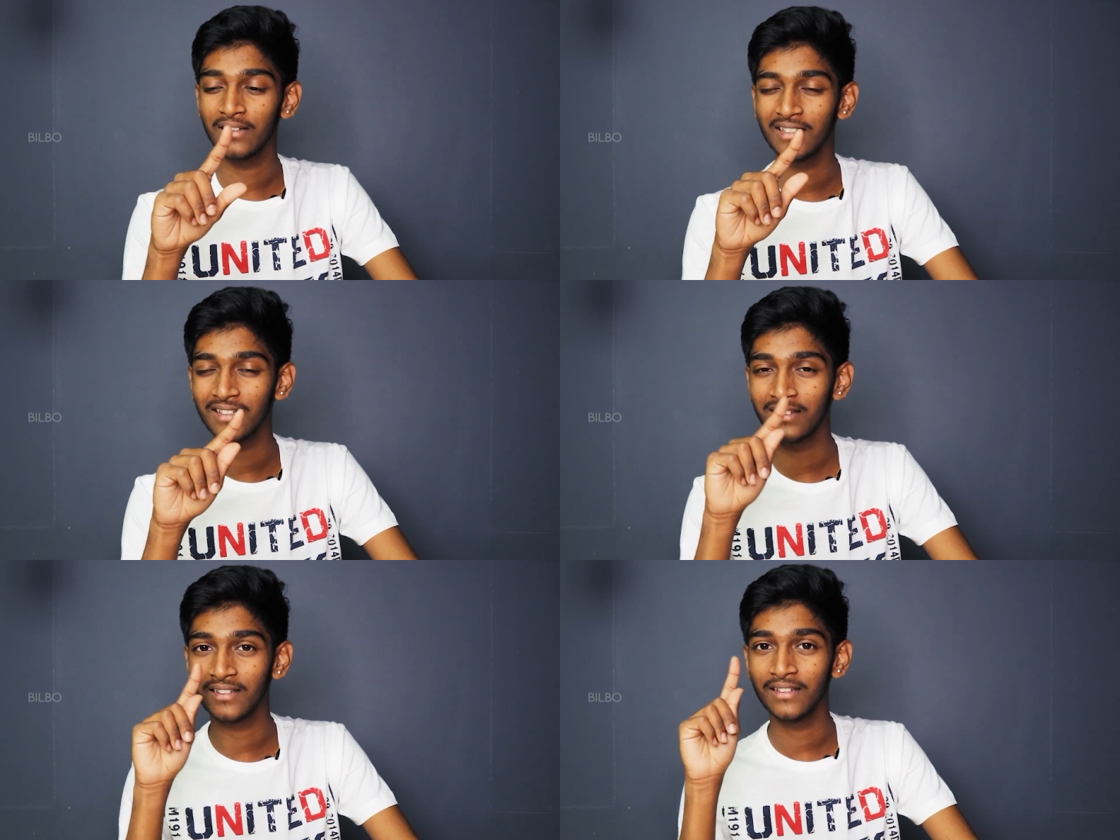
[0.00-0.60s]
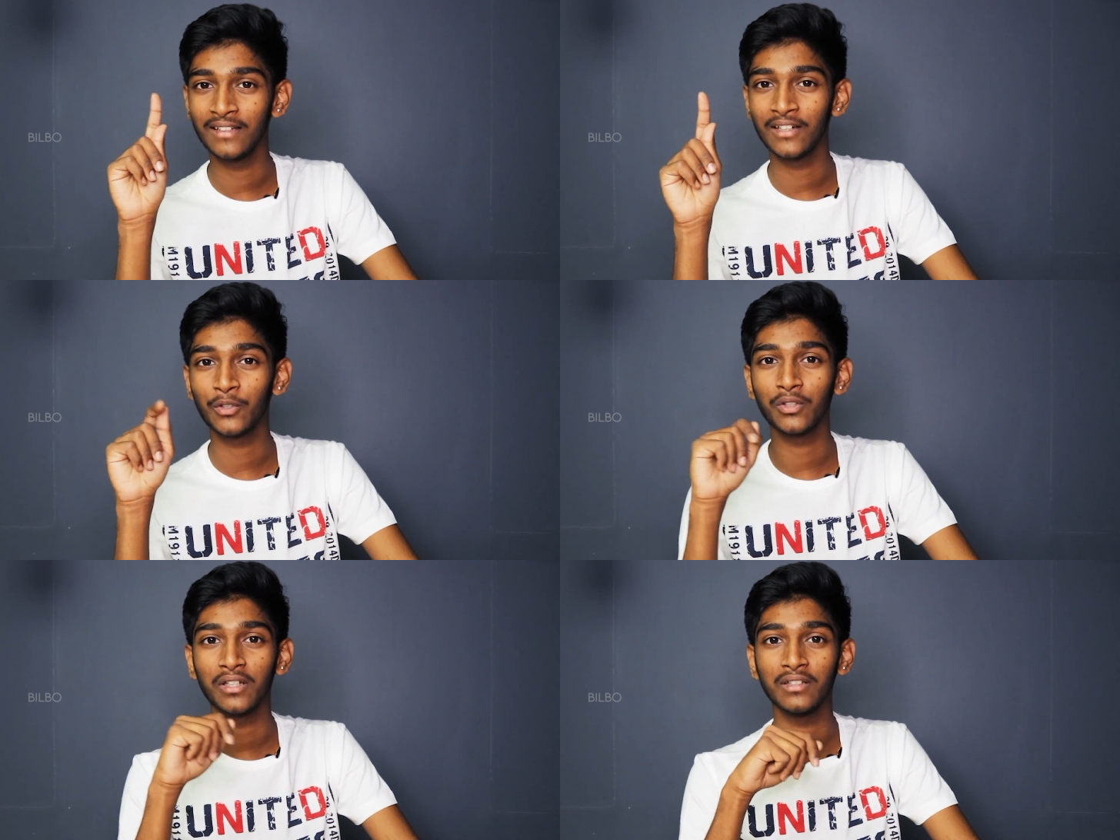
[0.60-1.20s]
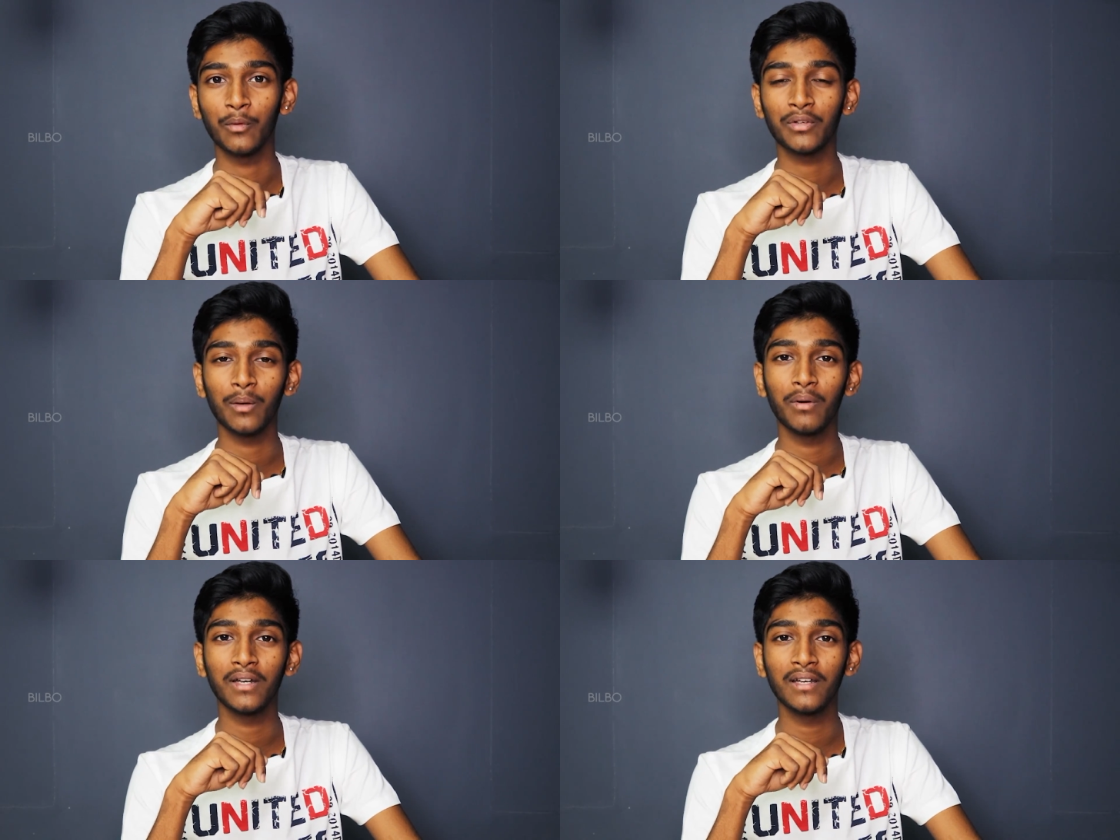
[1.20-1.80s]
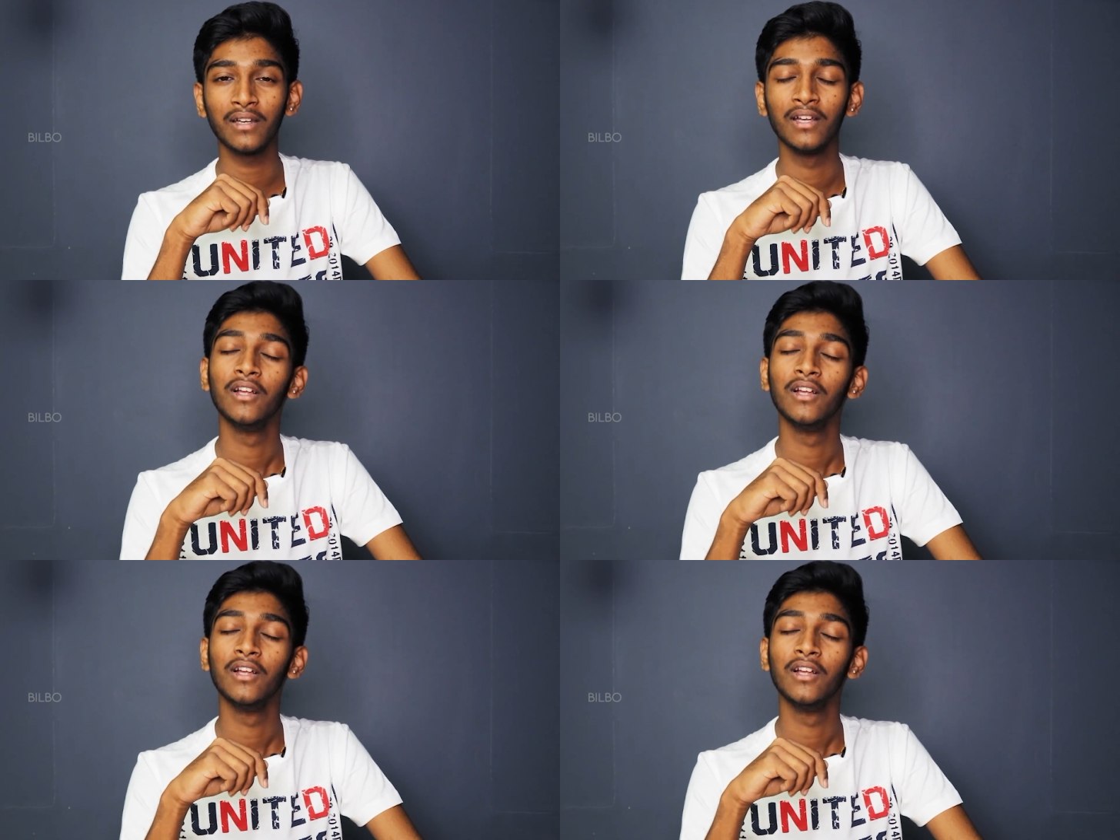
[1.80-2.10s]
just near to the subscribe button.